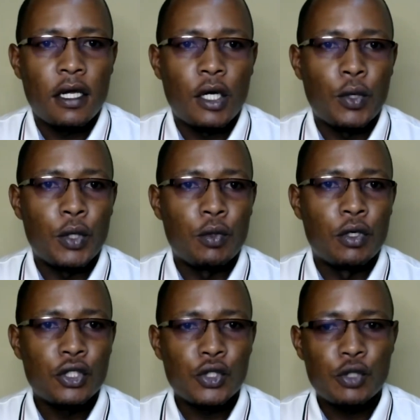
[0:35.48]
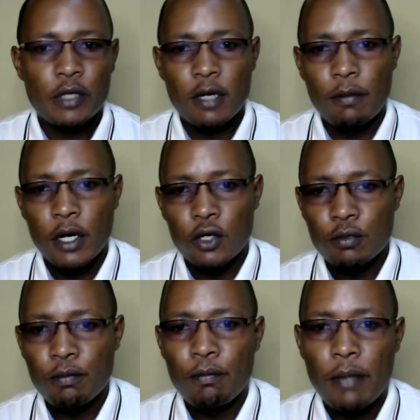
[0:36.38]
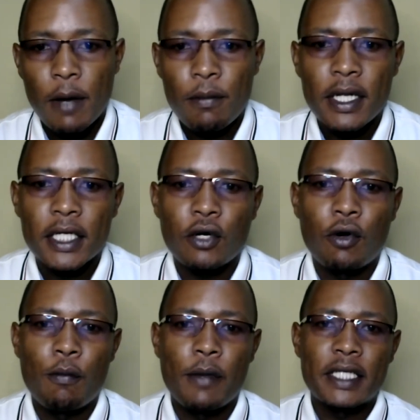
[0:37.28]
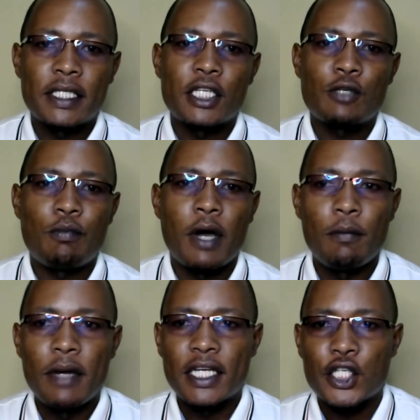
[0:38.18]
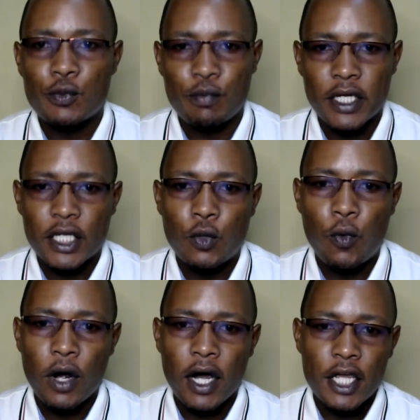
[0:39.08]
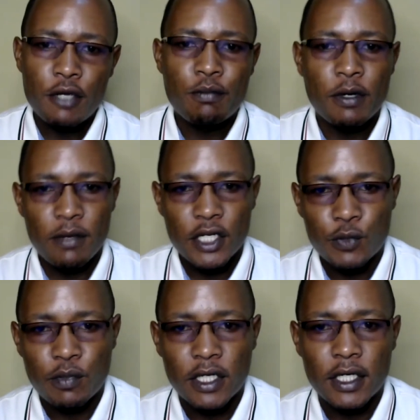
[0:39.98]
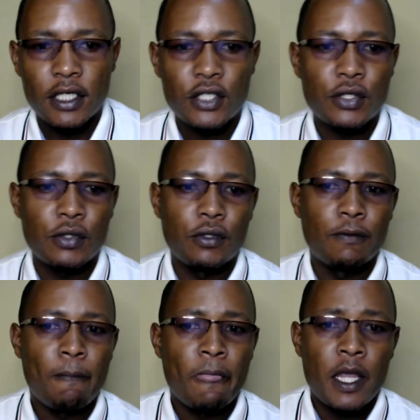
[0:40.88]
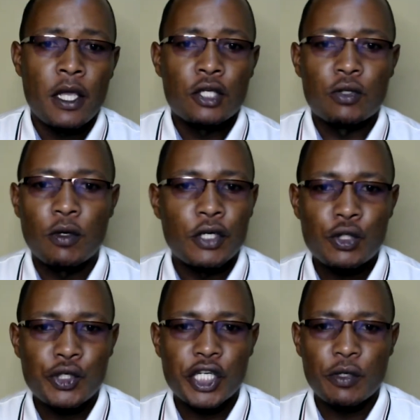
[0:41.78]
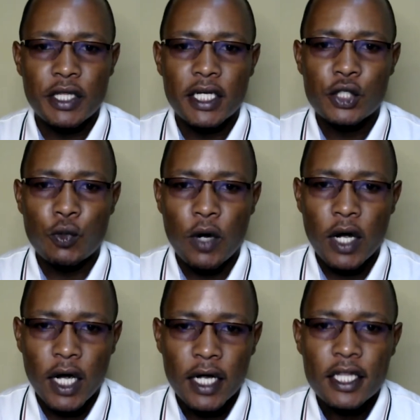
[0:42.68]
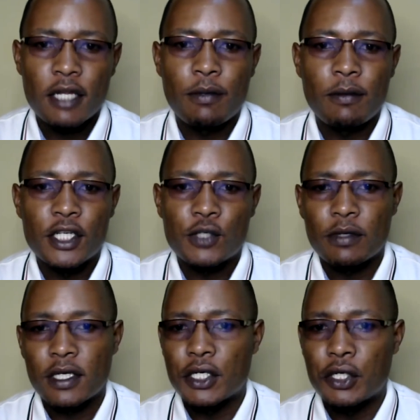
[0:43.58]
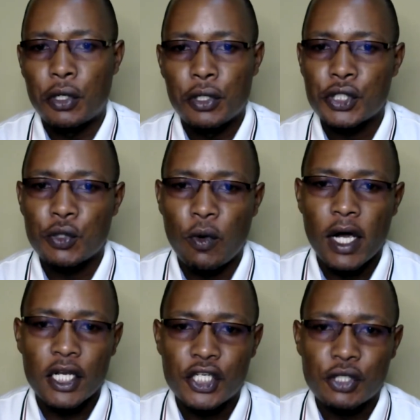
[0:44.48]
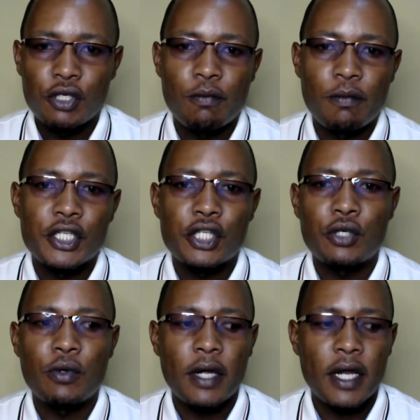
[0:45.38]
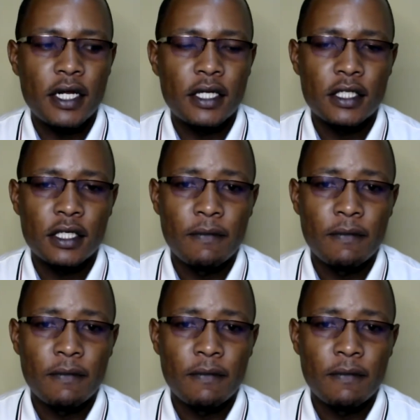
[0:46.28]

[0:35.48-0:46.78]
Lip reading: We want to speak about public or matters public speaking. Why public speaking? So today I want to share with us why the public speaking course, why should you pursue it,